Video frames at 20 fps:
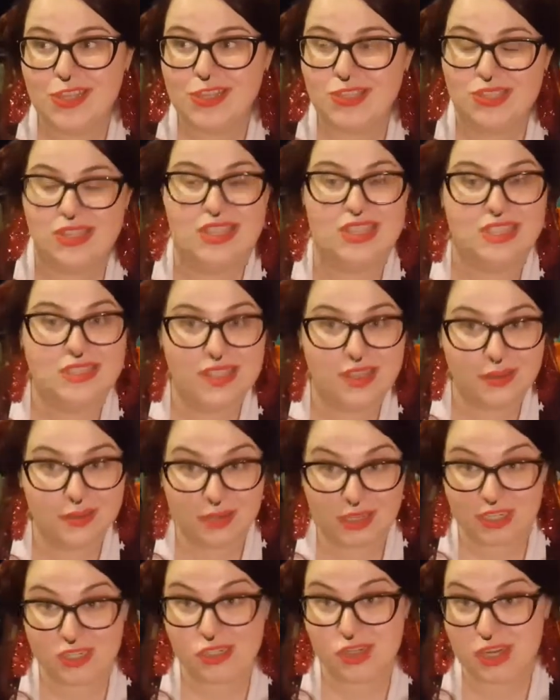so this year
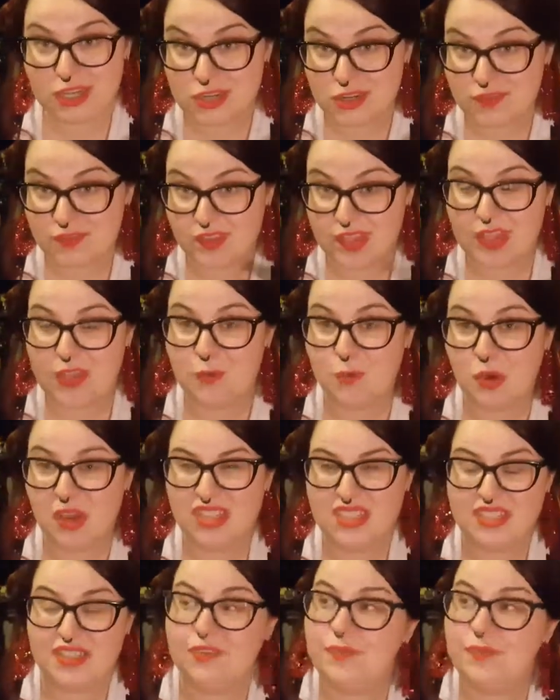I'm going to try and do vegan ones.